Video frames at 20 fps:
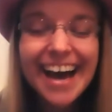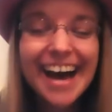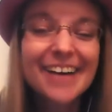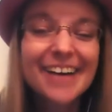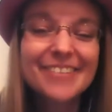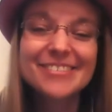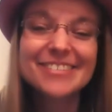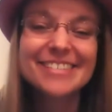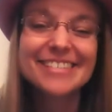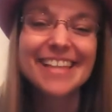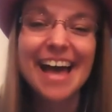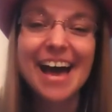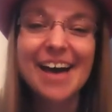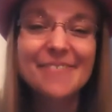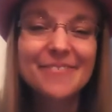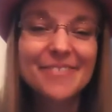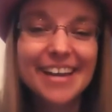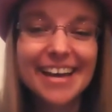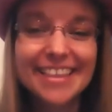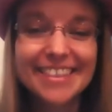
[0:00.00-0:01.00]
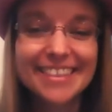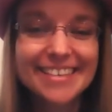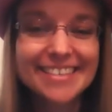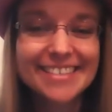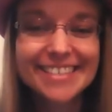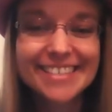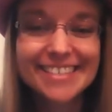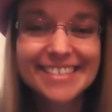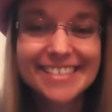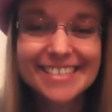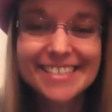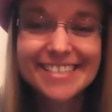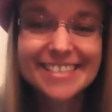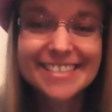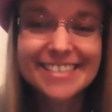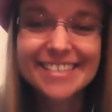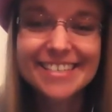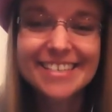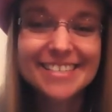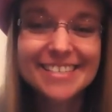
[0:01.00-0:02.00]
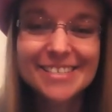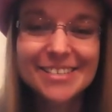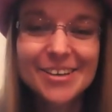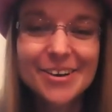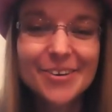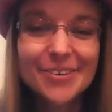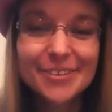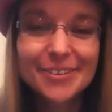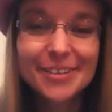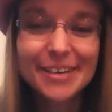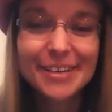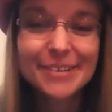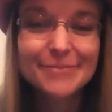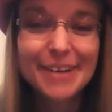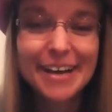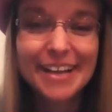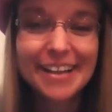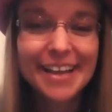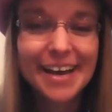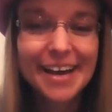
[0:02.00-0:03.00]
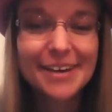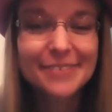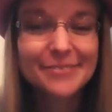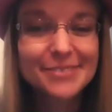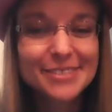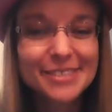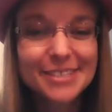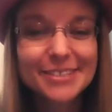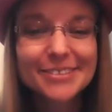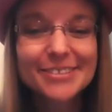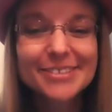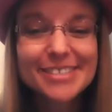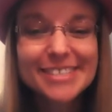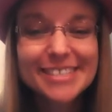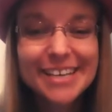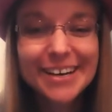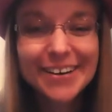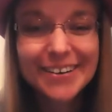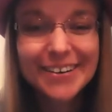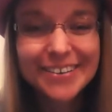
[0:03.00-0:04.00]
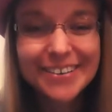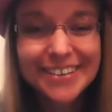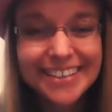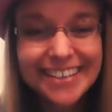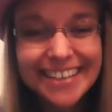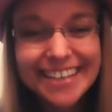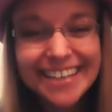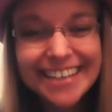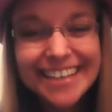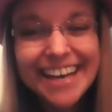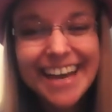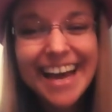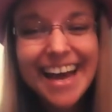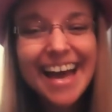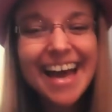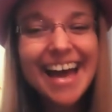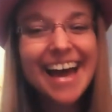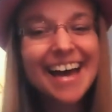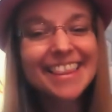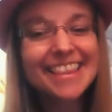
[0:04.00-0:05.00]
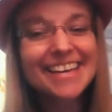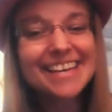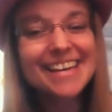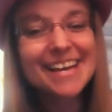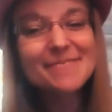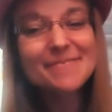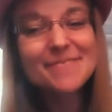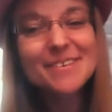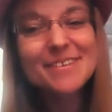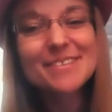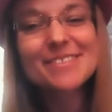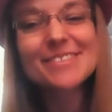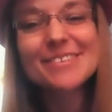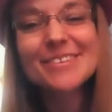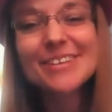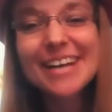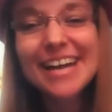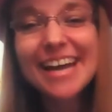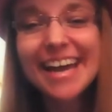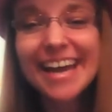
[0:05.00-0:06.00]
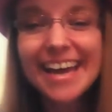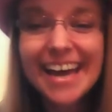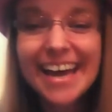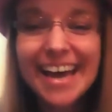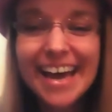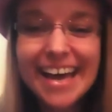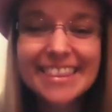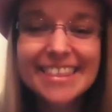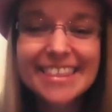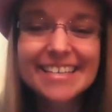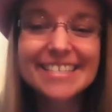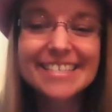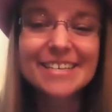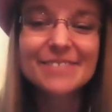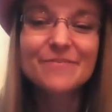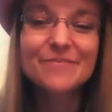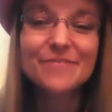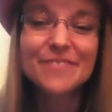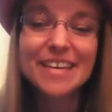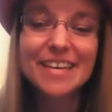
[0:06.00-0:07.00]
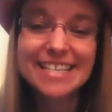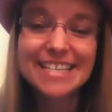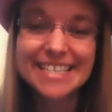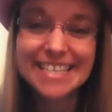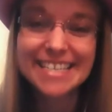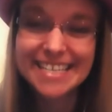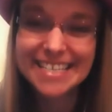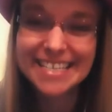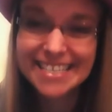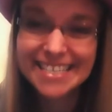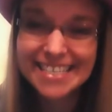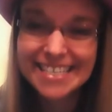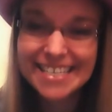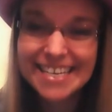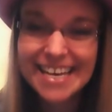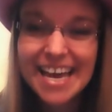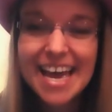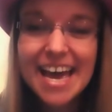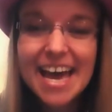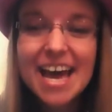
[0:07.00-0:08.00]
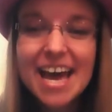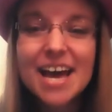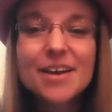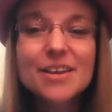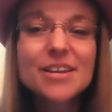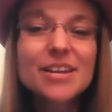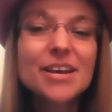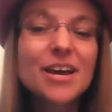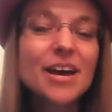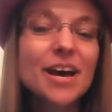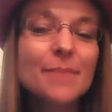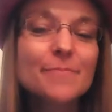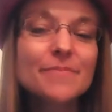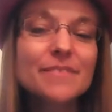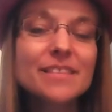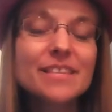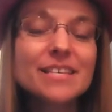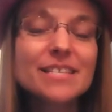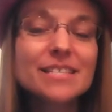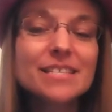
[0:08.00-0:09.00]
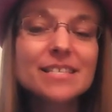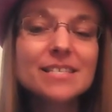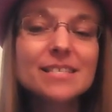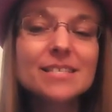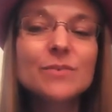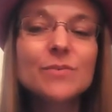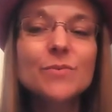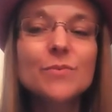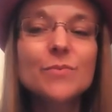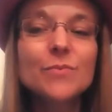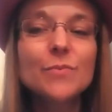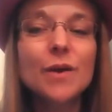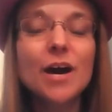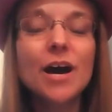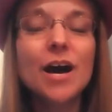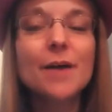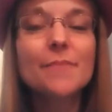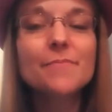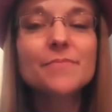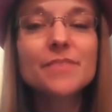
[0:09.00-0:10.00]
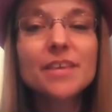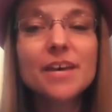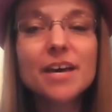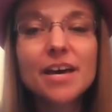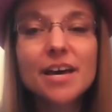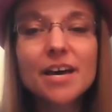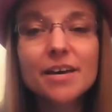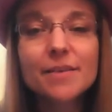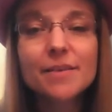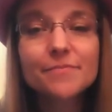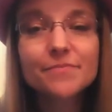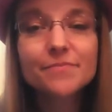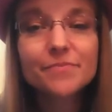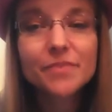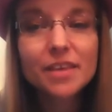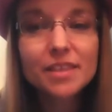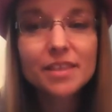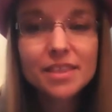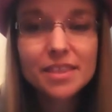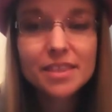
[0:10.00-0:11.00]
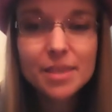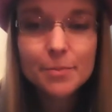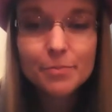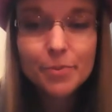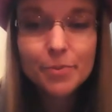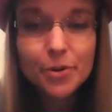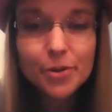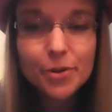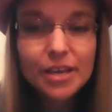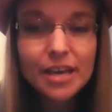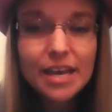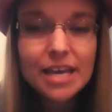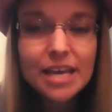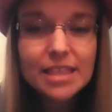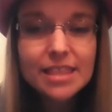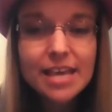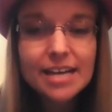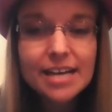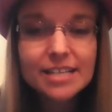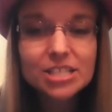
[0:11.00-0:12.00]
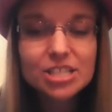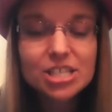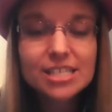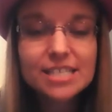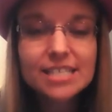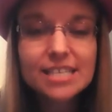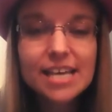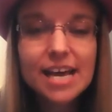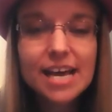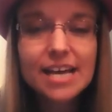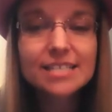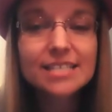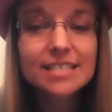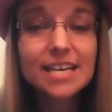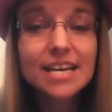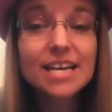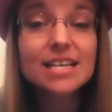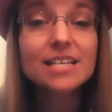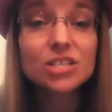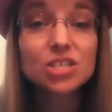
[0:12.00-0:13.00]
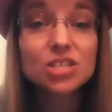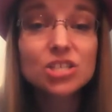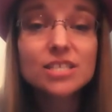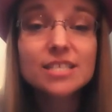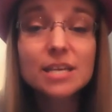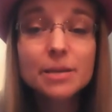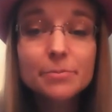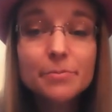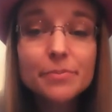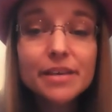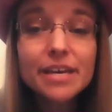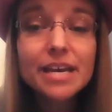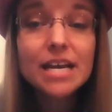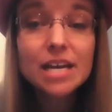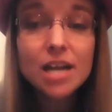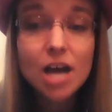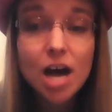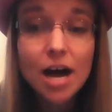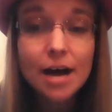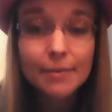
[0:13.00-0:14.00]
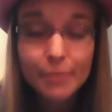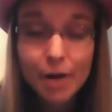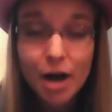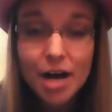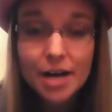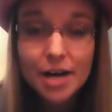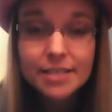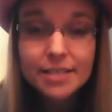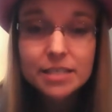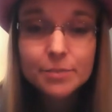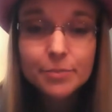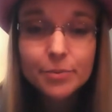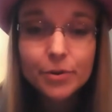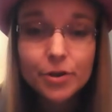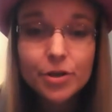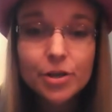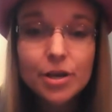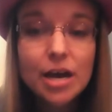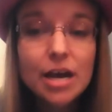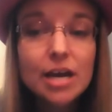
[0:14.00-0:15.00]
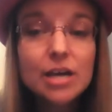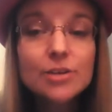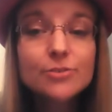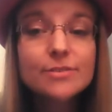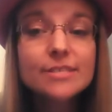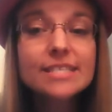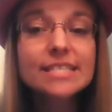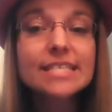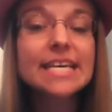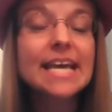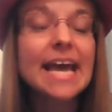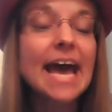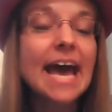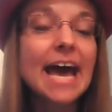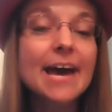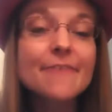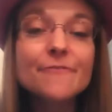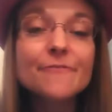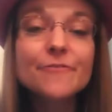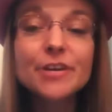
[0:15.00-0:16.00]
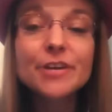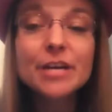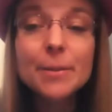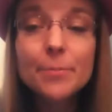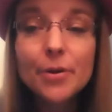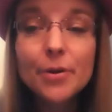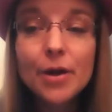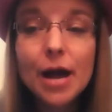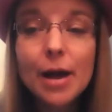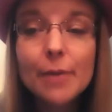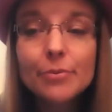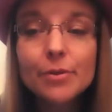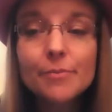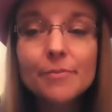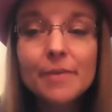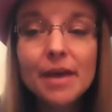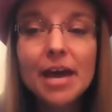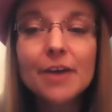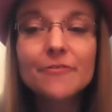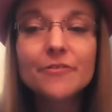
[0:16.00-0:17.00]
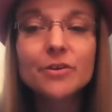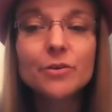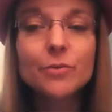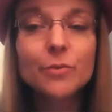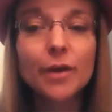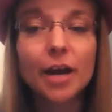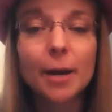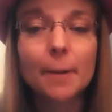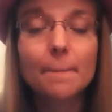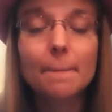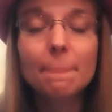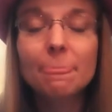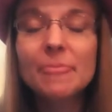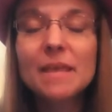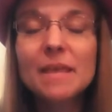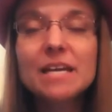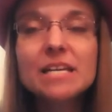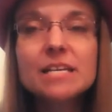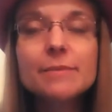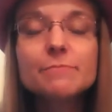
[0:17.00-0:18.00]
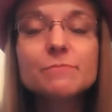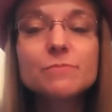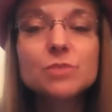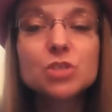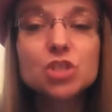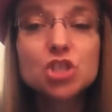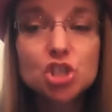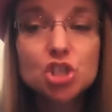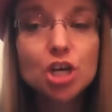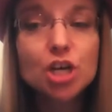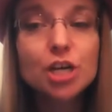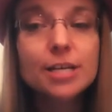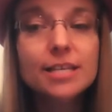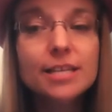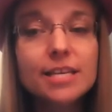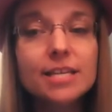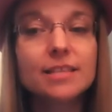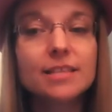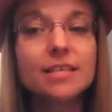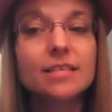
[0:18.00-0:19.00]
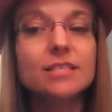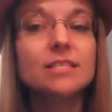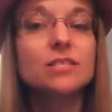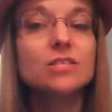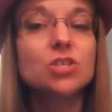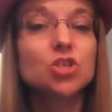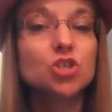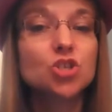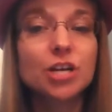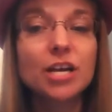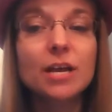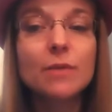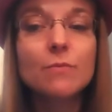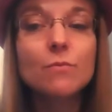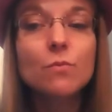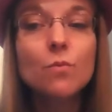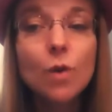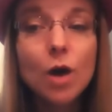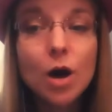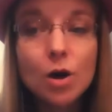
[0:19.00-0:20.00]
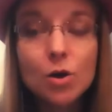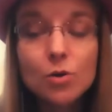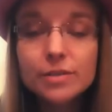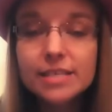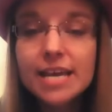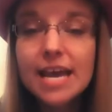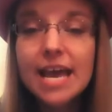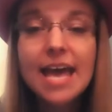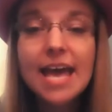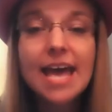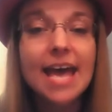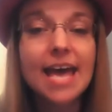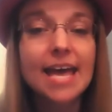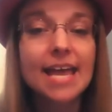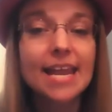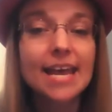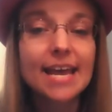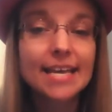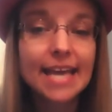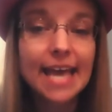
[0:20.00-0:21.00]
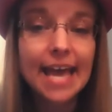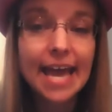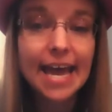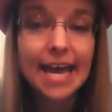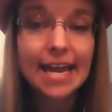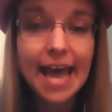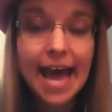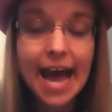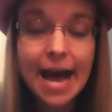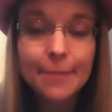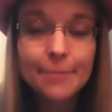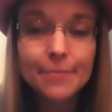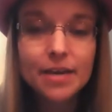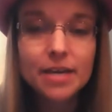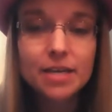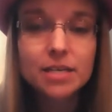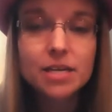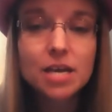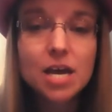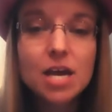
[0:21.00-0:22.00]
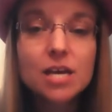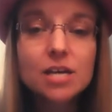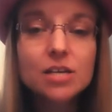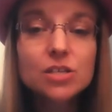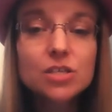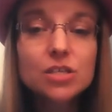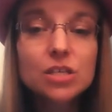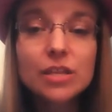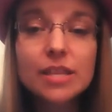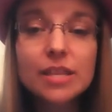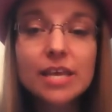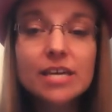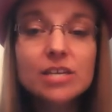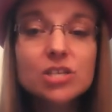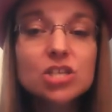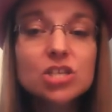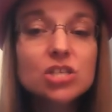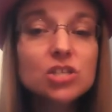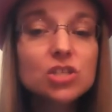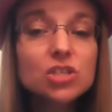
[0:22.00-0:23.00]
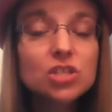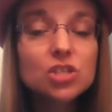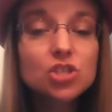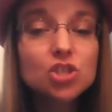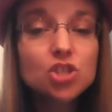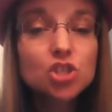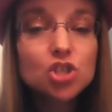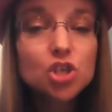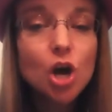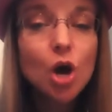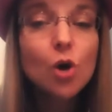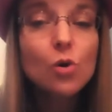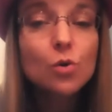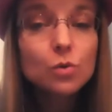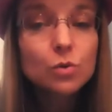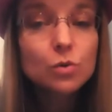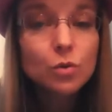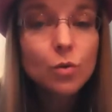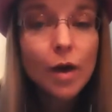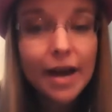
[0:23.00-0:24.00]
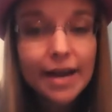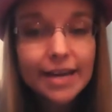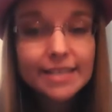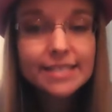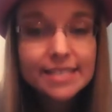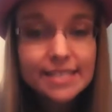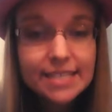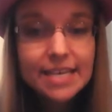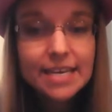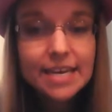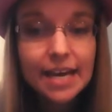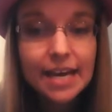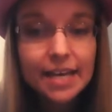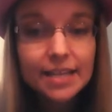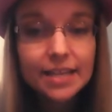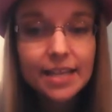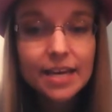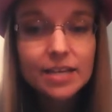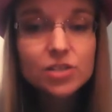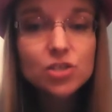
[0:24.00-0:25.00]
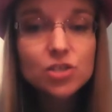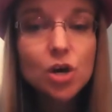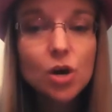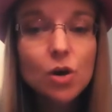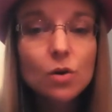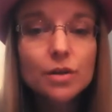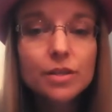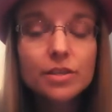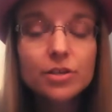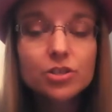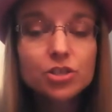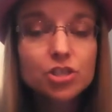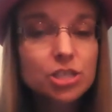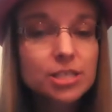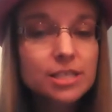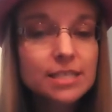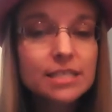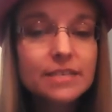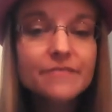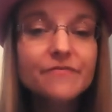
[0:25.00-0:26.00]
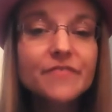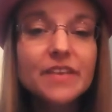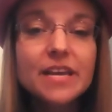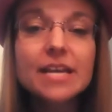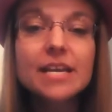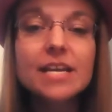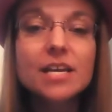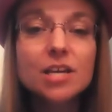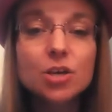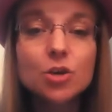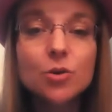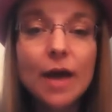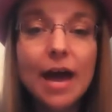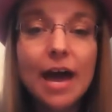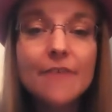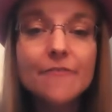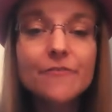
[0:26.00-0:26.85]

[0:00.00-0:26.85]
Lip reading: I'm just laughing at this because it's totally my life too. So, and then number 3, the defeatist. This is the bully that just says it's simply not possible. You see every problem everywhere, and I'm certain that this dream won't and it can't happen. So they just don't quite see it. They're just defeating you.